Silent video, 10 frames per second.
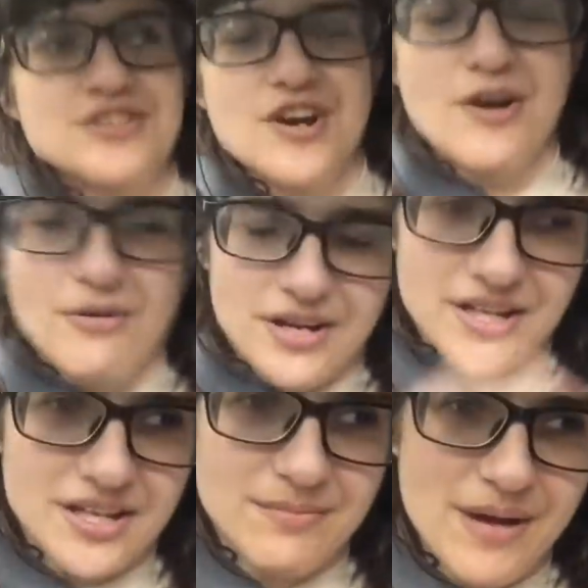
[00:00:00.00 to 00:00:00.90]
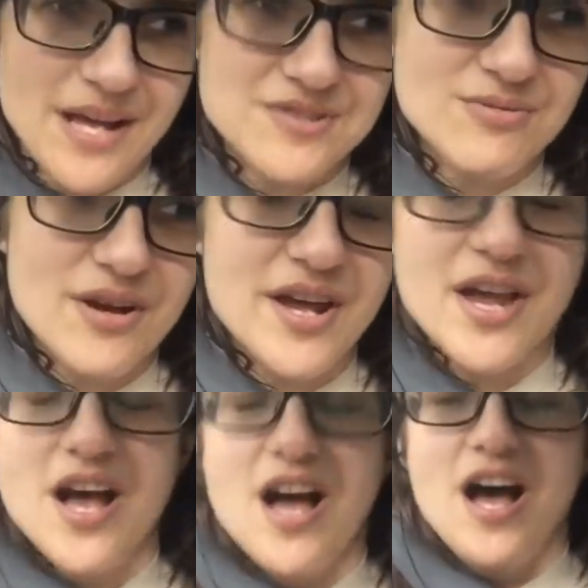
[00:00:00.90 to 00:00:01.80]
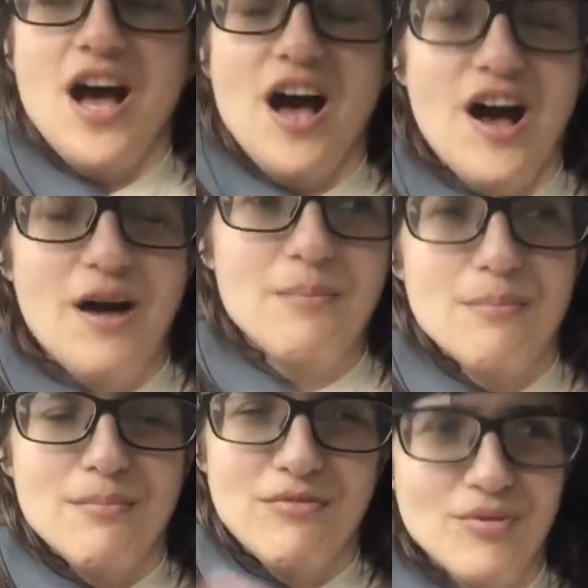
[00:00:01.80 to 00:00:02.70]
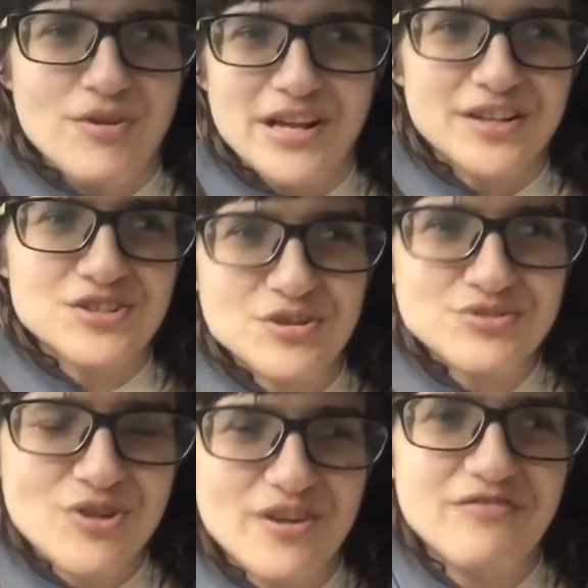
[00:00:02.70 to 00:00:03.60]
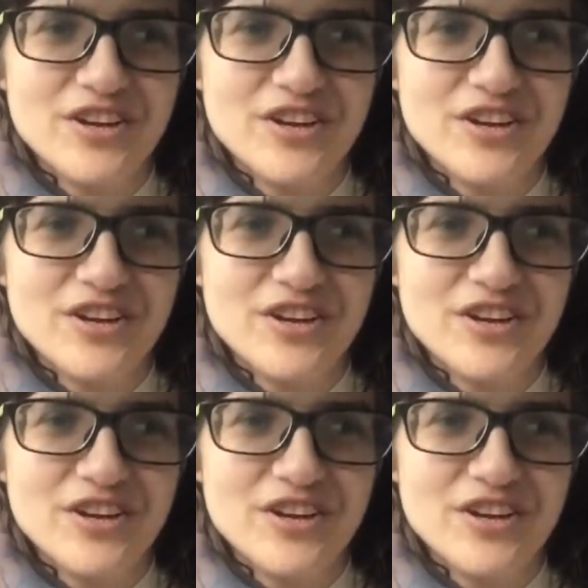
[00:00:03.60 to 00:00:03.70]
Joe, and he passed away before the show started.